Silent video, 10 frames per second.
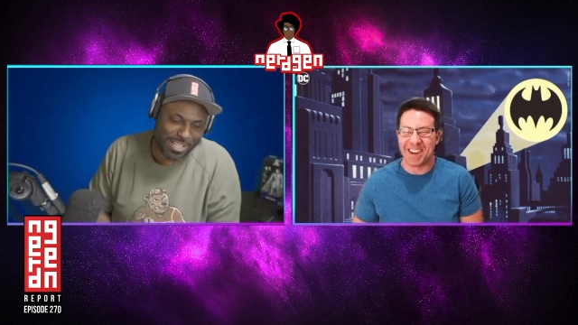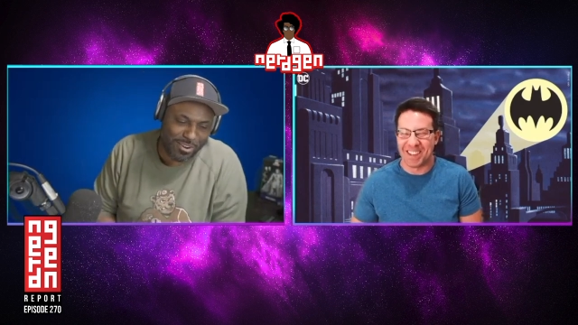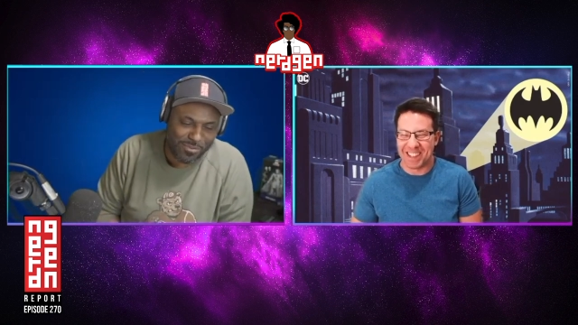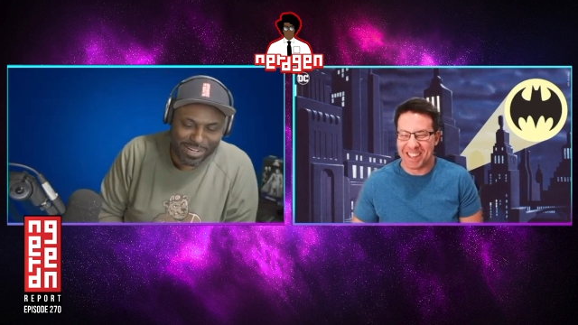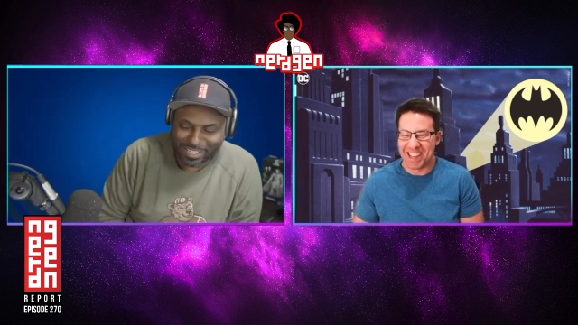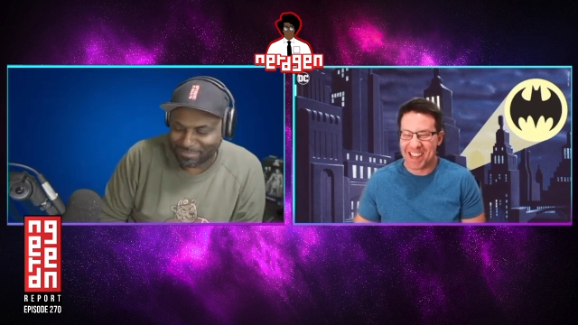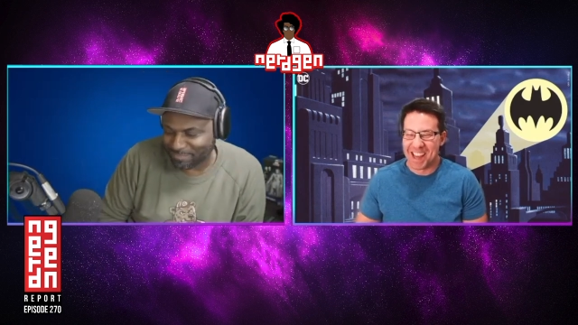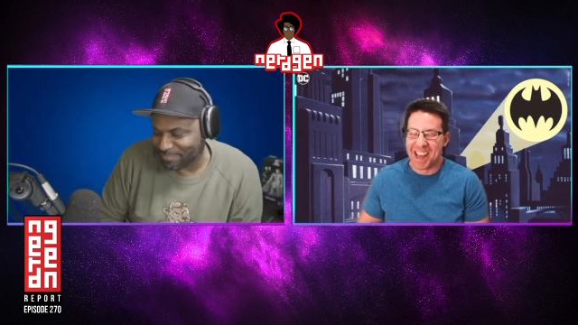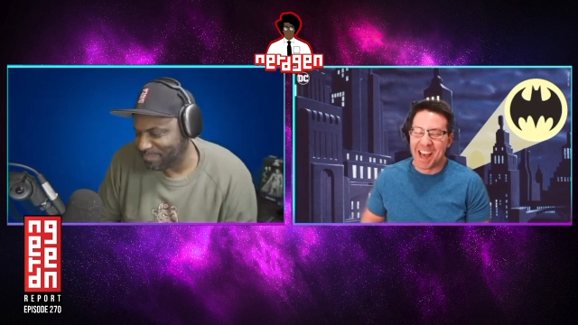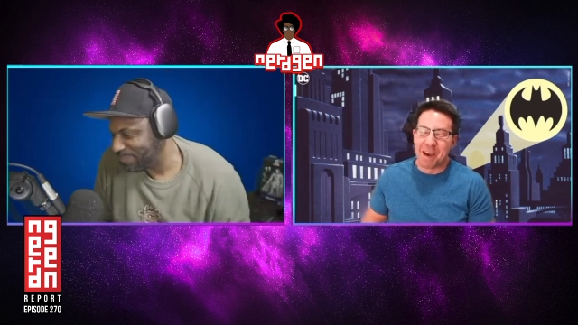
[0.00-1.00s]
Speaker 1: go. that already.
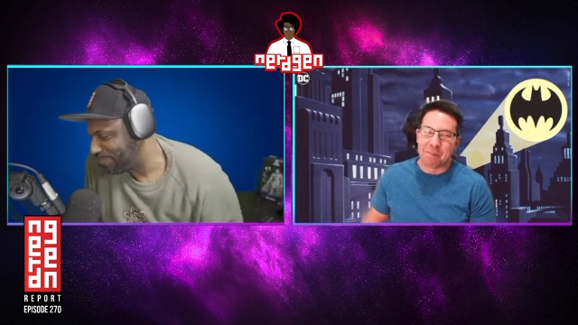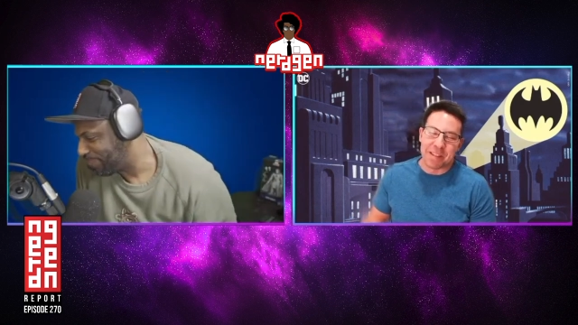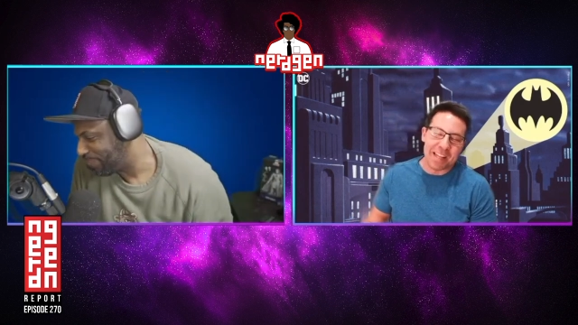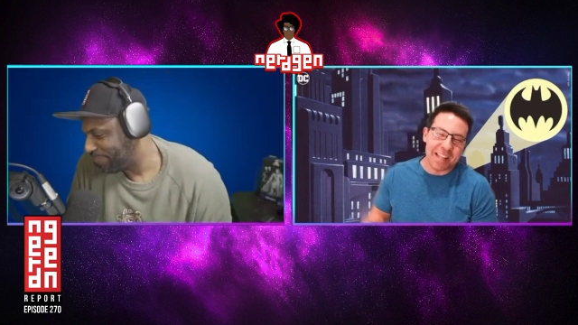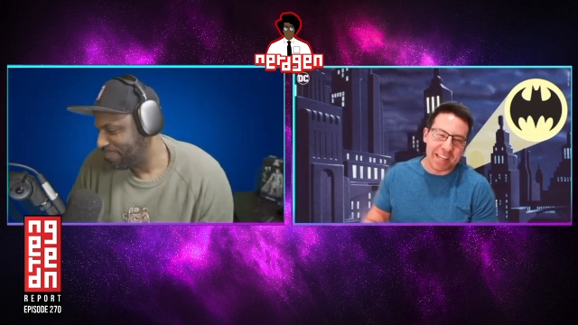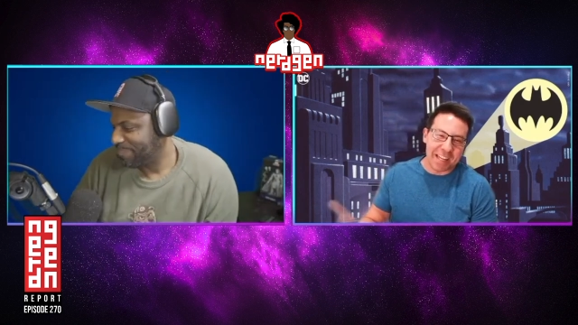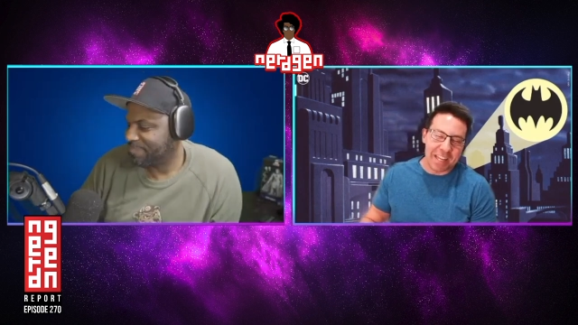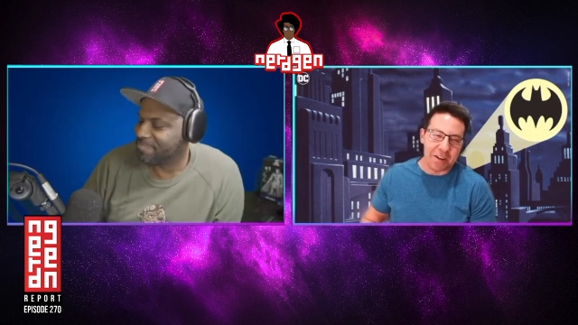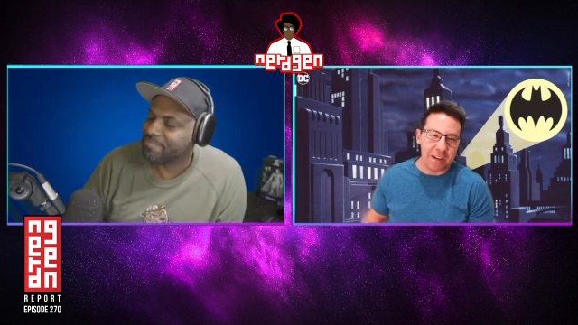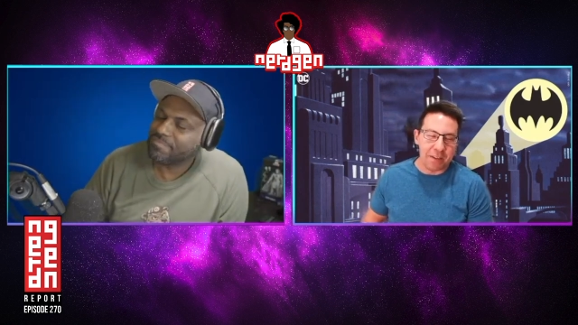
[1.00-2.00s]
But then, like
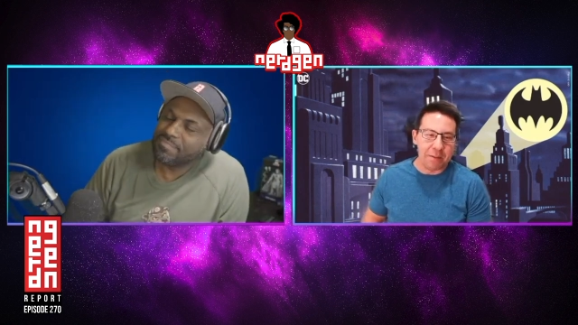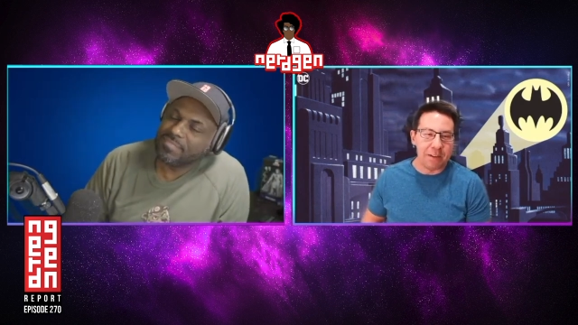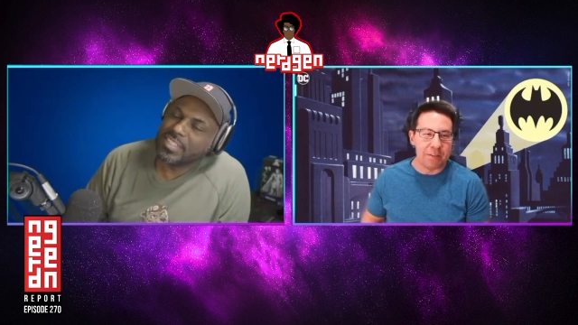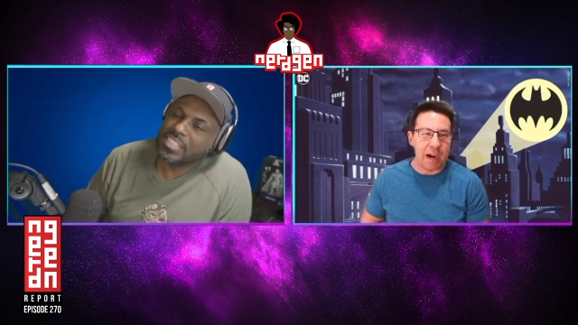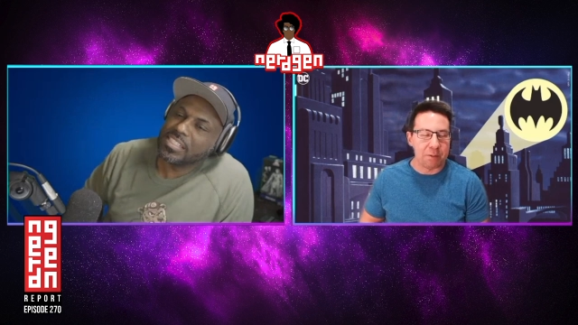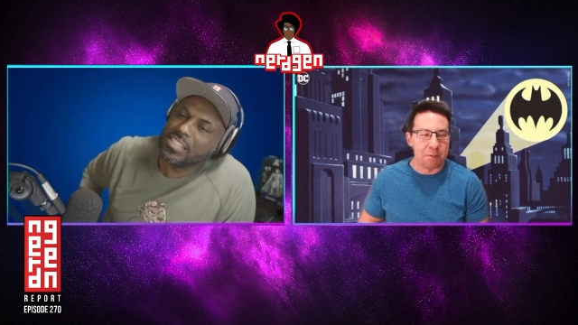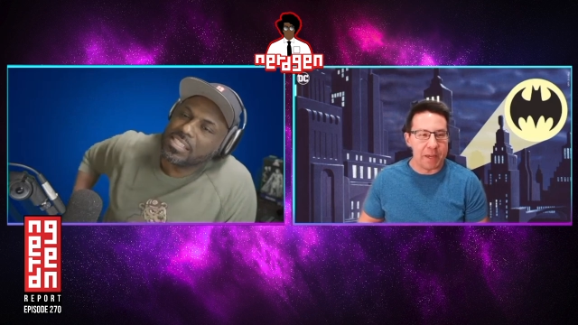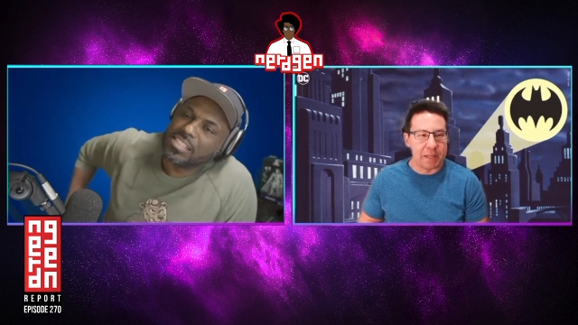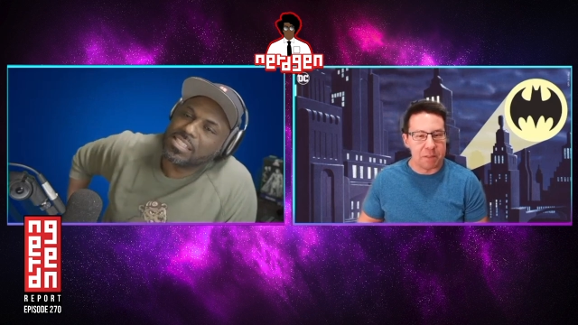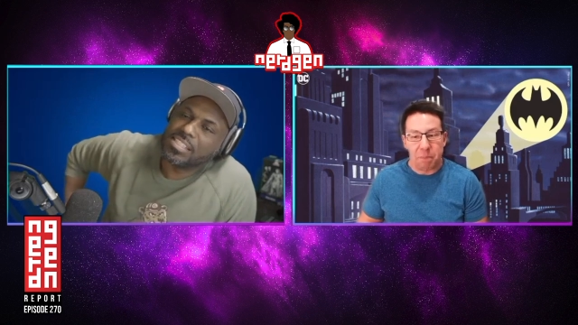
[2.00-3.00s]
you know, even if
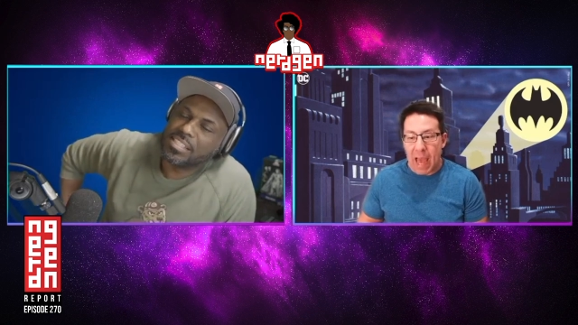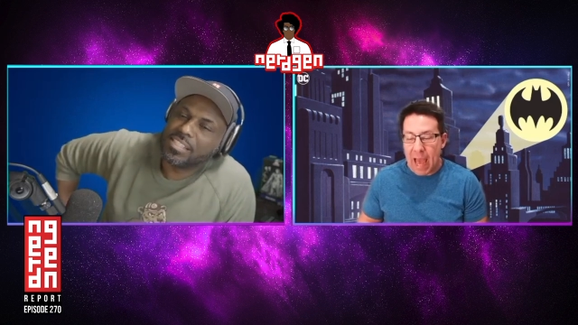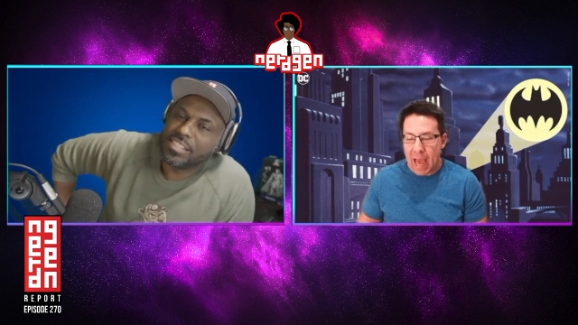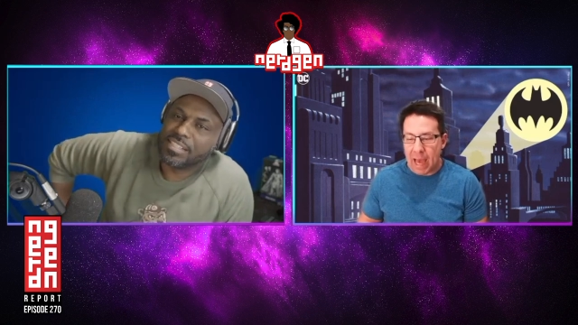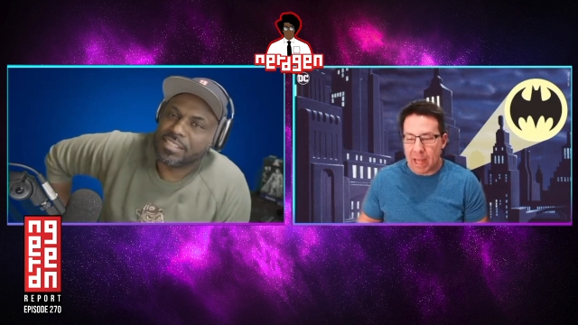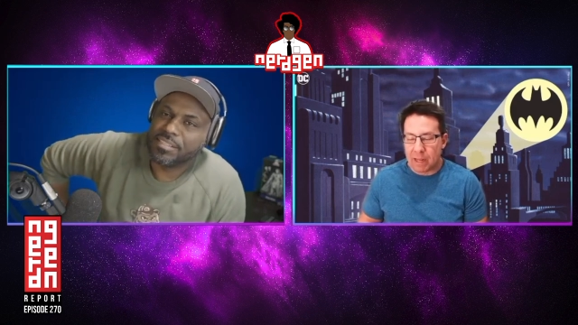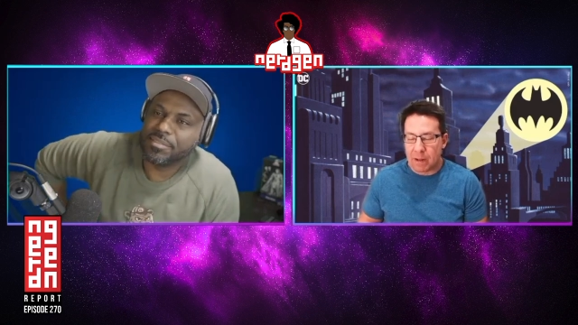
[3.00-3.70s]
Aquaman is bad,